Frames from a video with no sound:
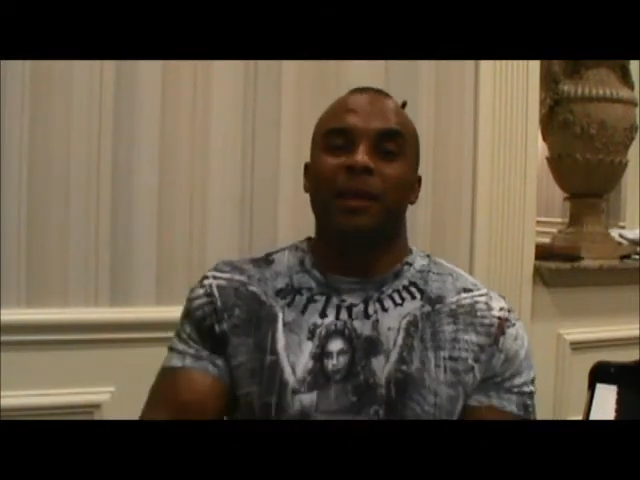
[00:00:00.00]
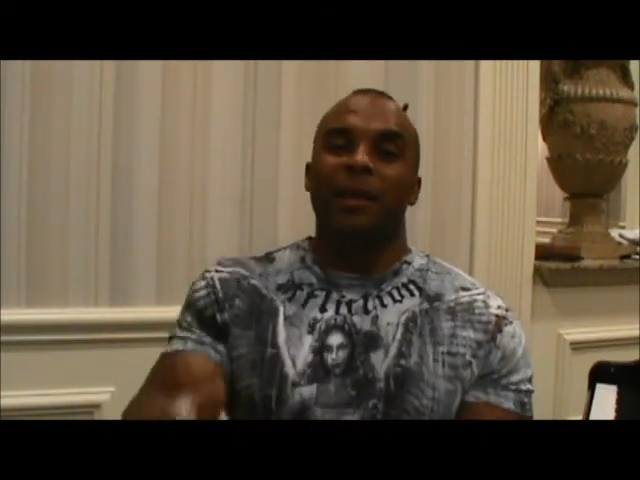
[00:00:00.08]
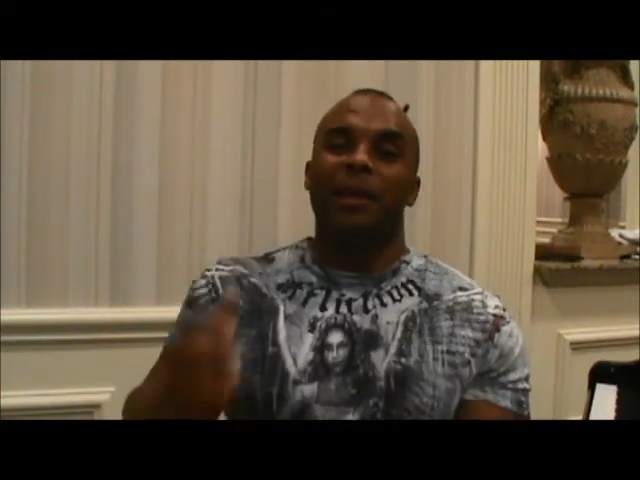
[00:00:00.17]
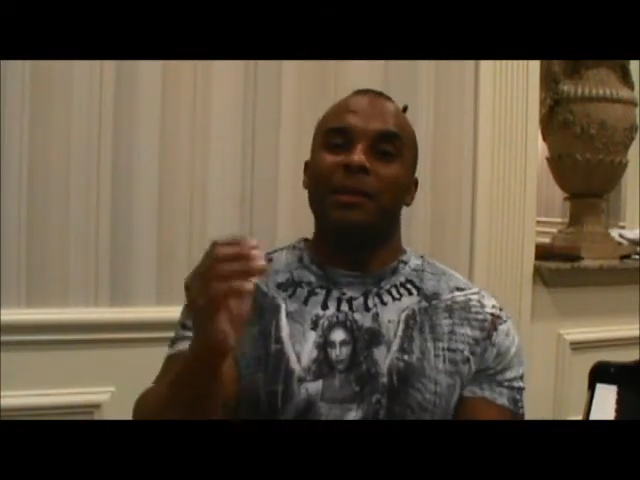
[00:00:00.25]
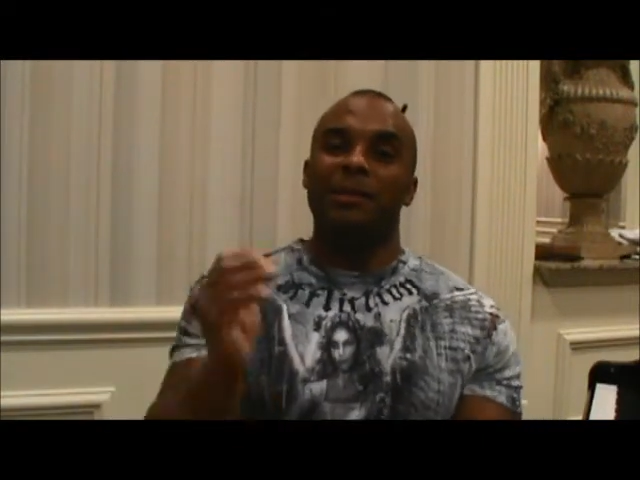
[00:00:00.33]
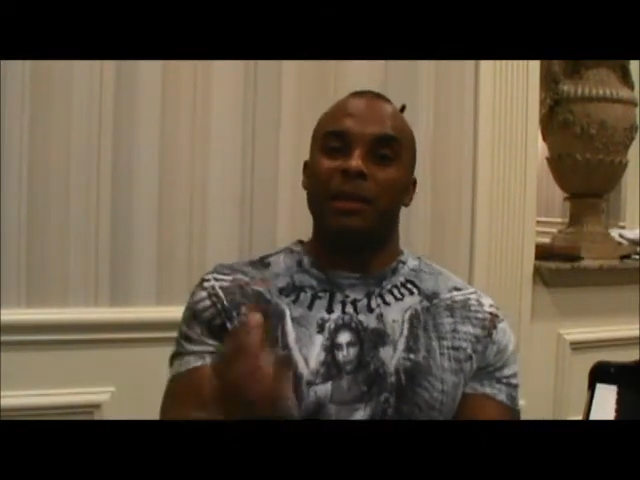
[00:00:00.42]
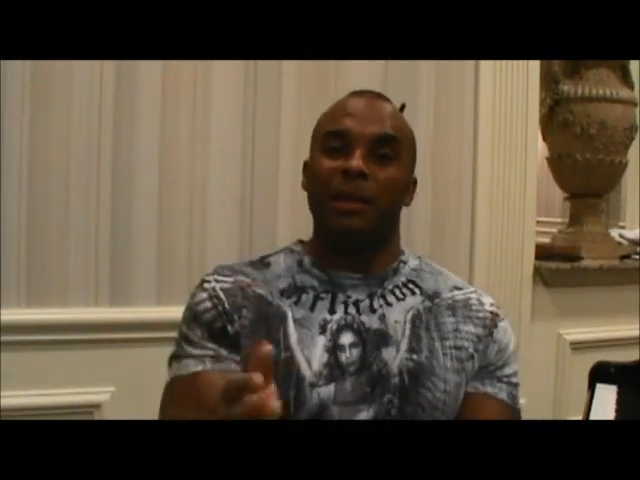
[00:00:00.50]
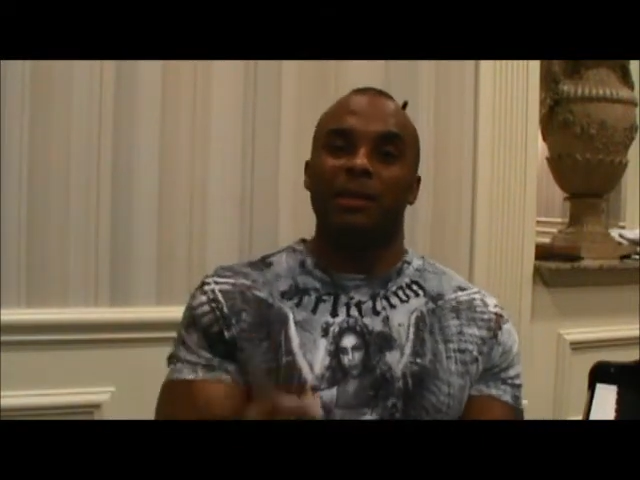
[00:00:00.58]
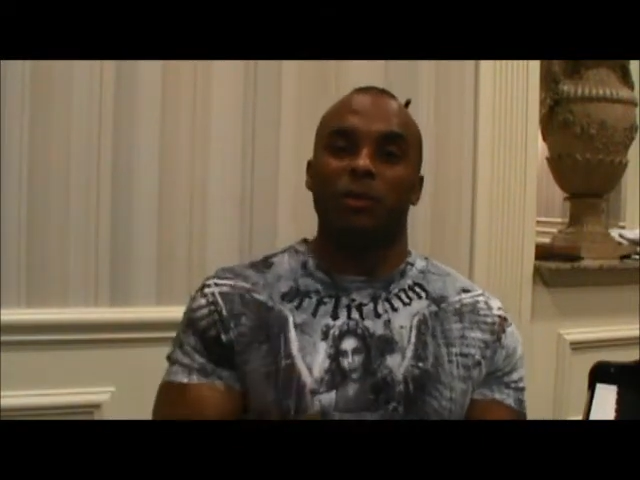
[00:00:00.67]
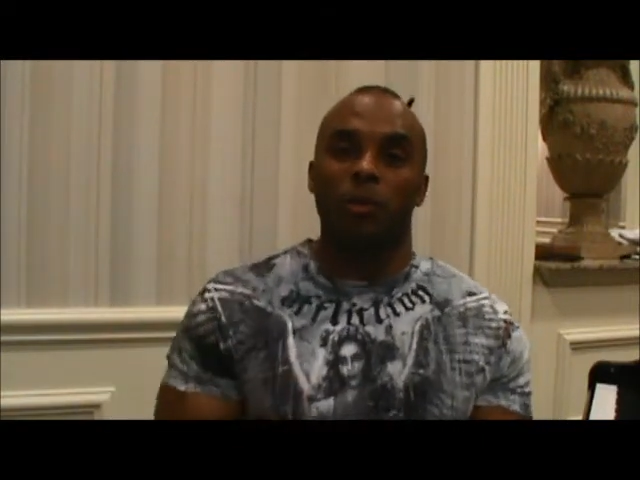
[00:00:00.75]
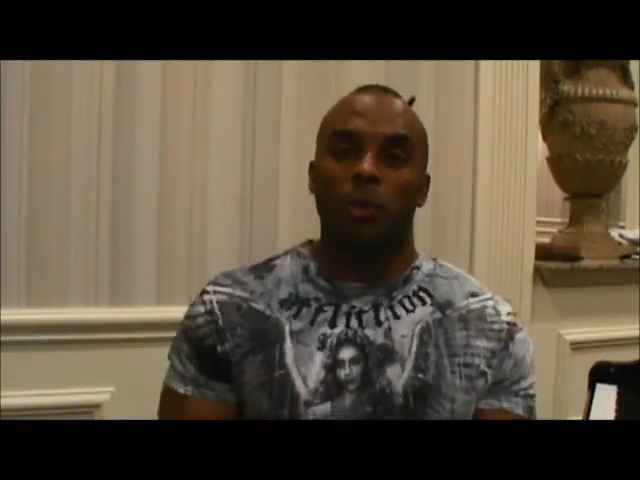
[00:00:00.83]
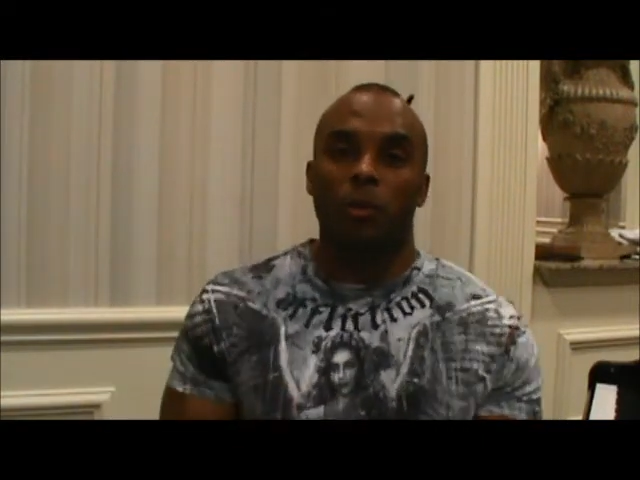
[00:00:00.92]
And he
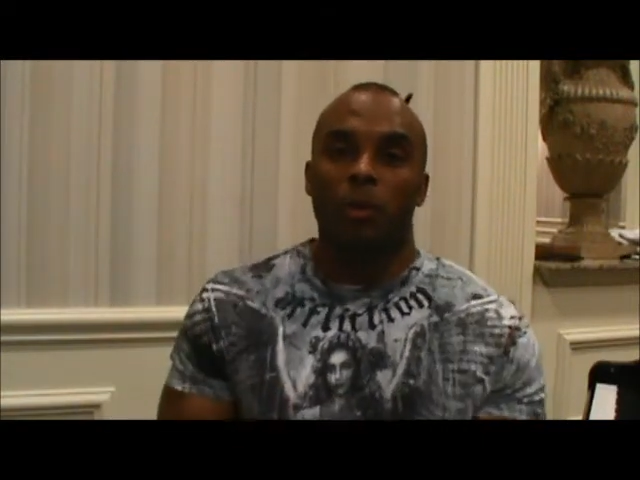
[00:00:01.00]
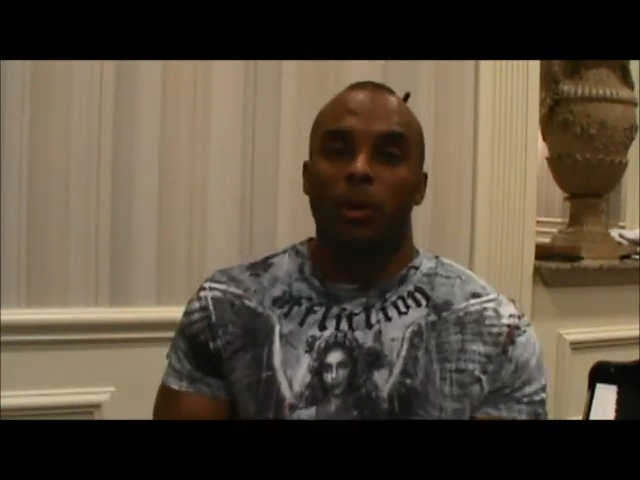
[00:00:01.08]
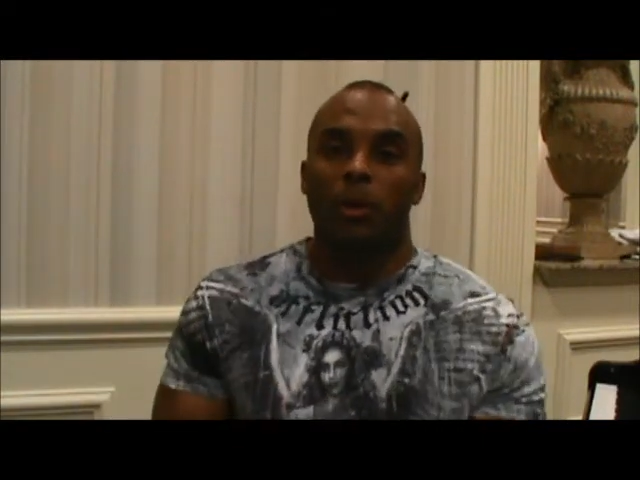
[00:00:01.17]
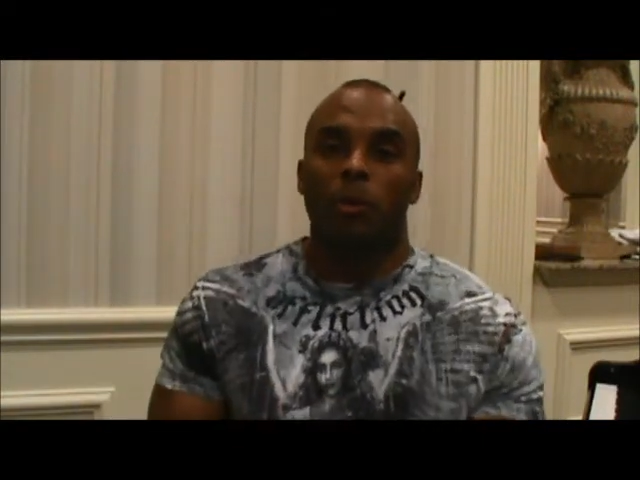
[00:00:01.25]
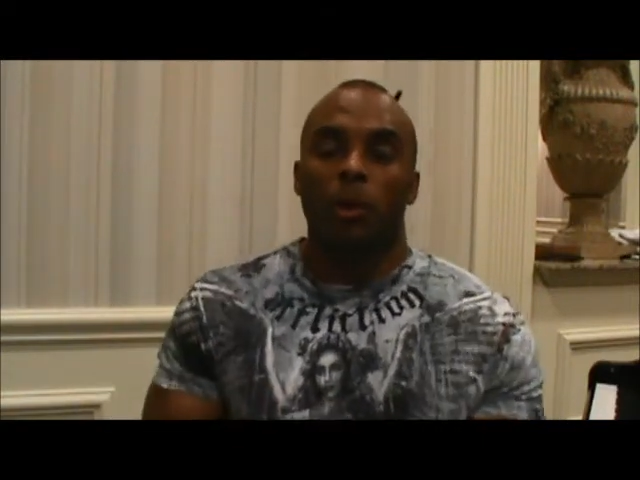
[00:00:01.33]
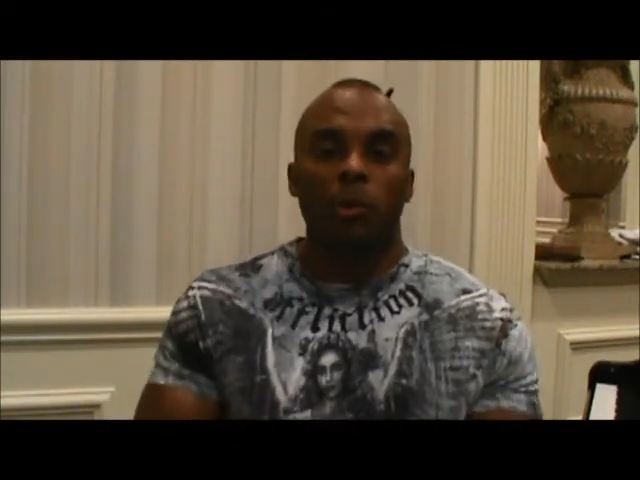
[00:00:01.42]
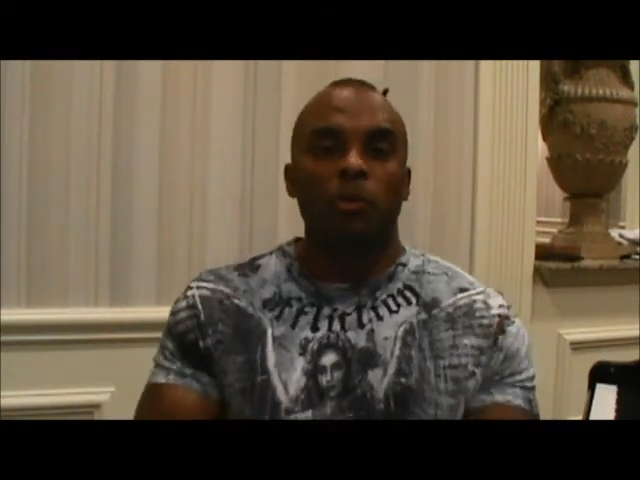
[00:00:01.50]
says, well,